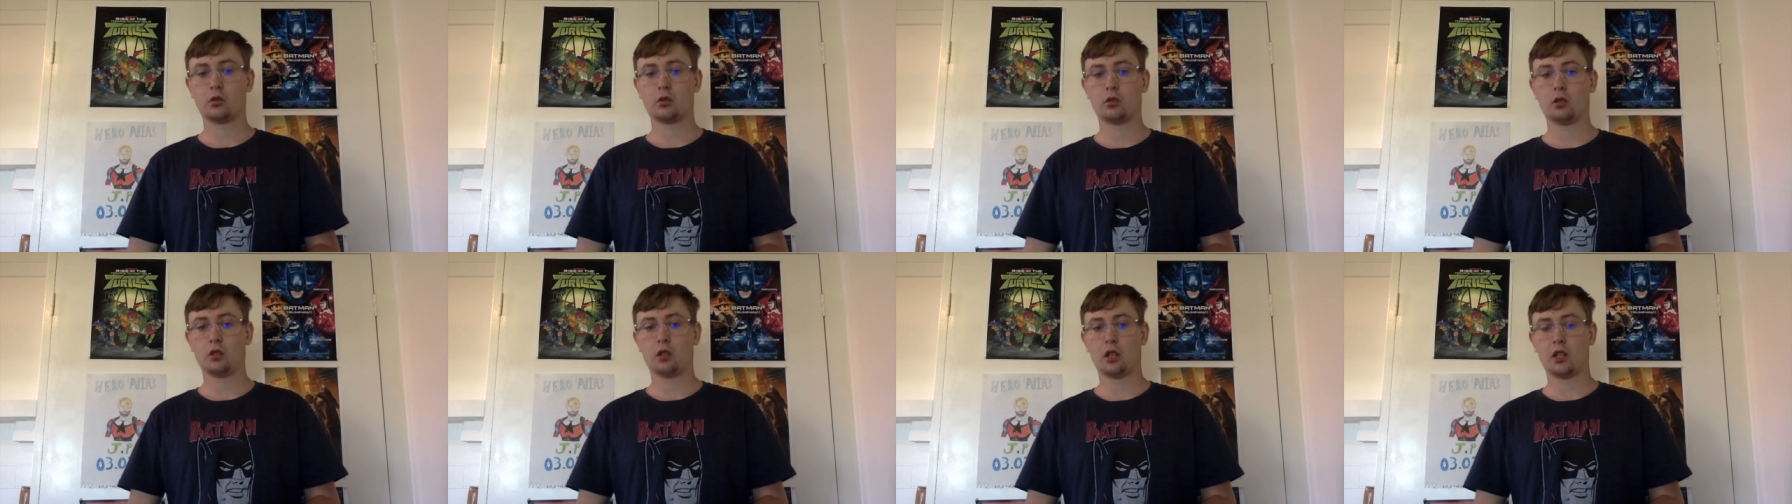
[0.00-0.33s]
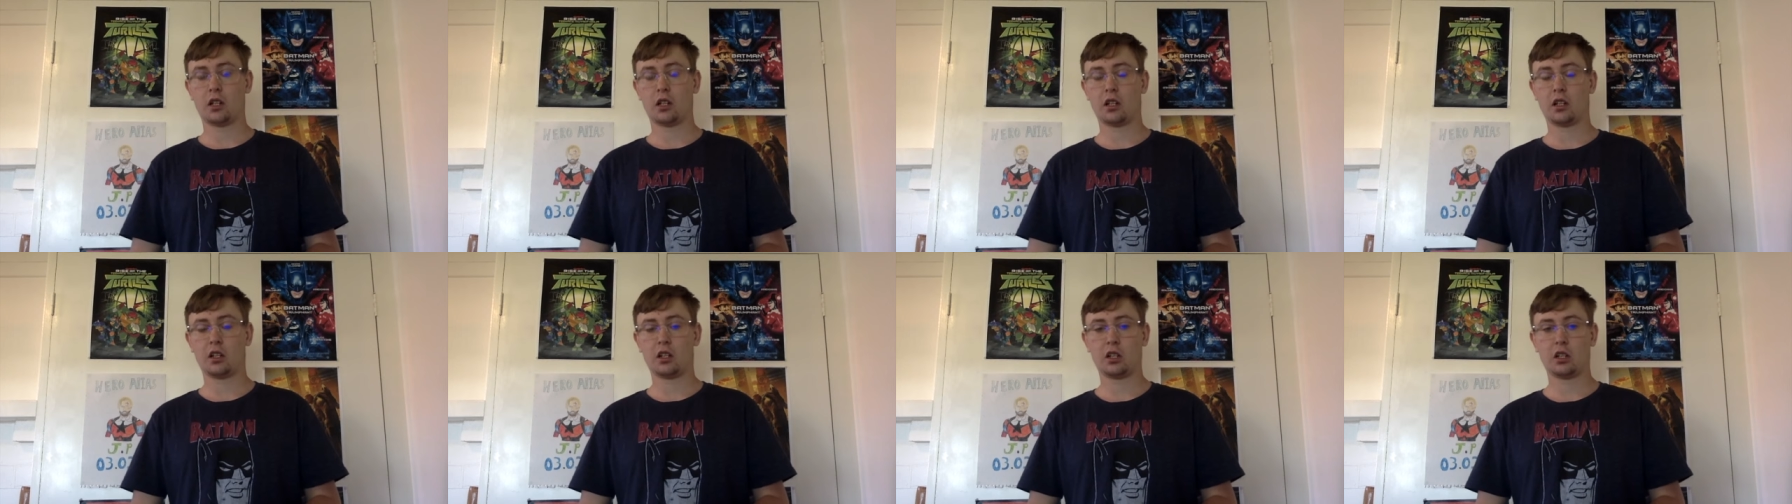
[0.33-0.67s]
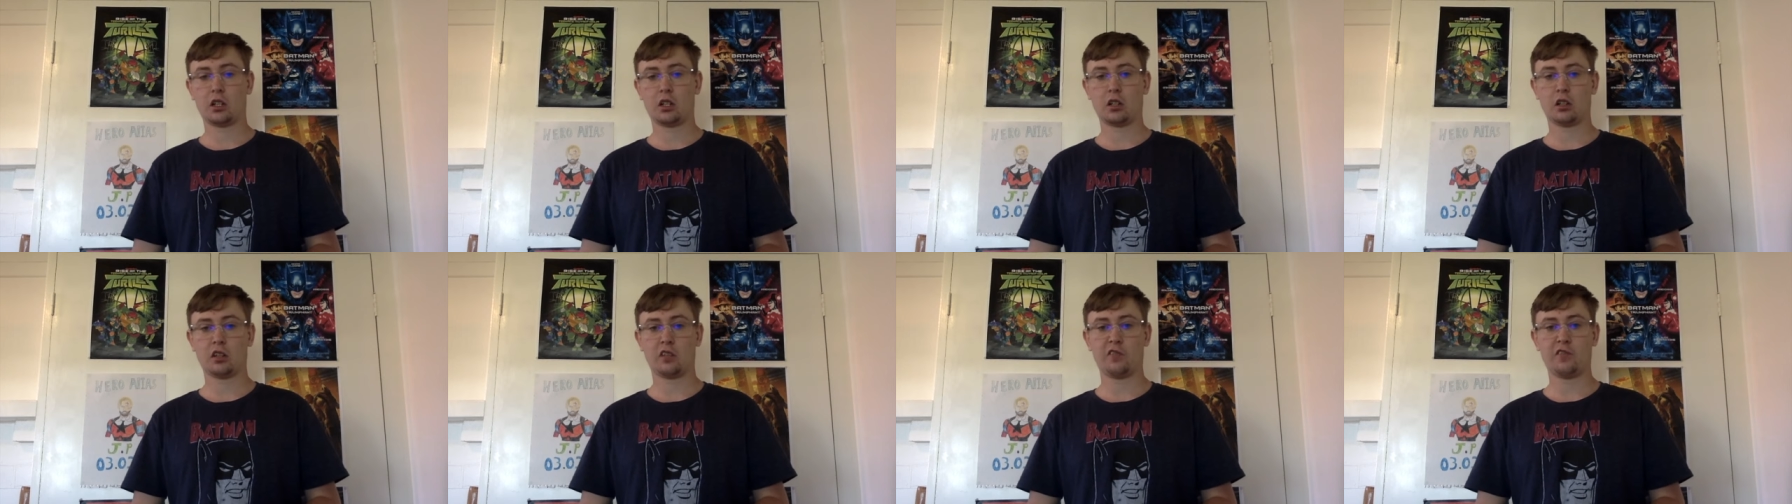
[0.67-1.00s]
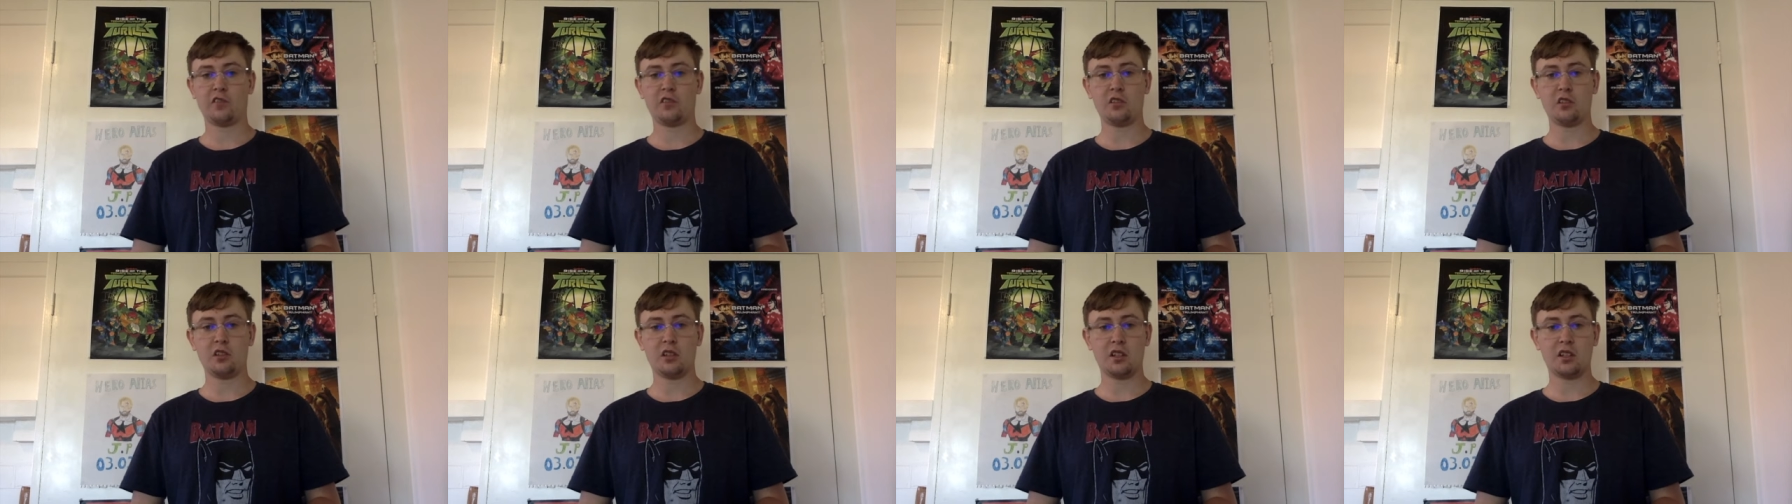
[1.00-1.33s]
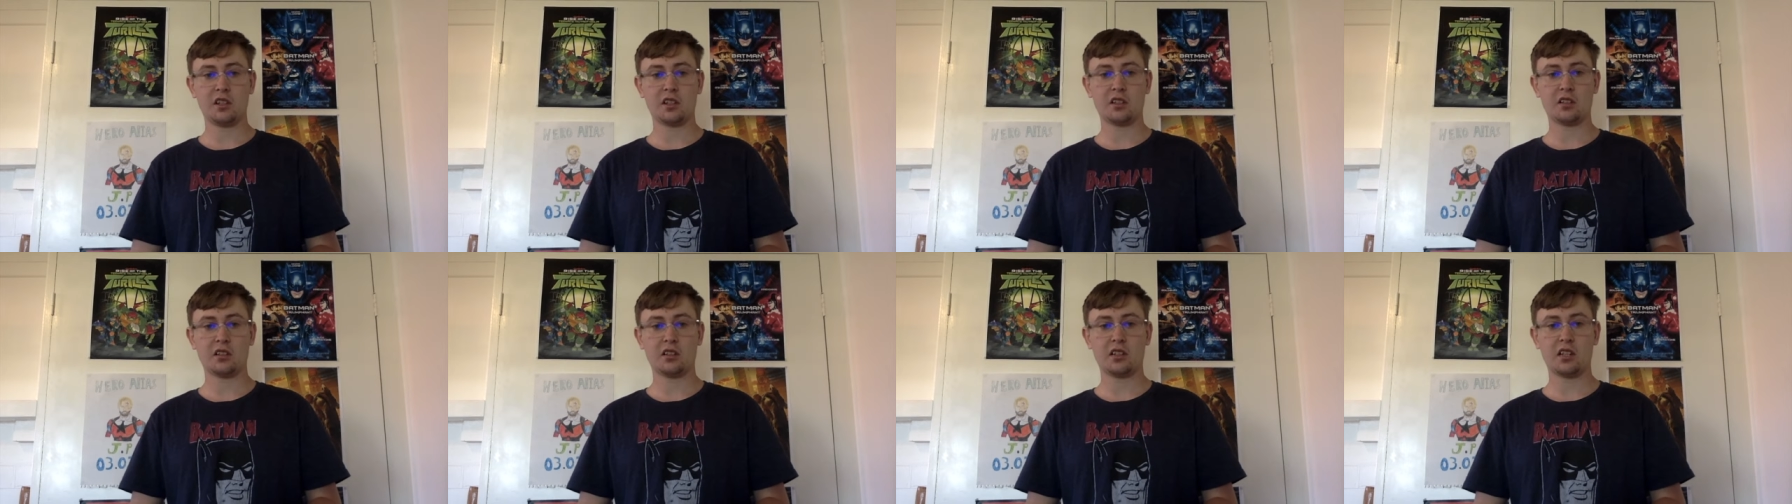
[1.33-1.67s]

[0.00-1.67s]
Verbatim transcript: like a few years ago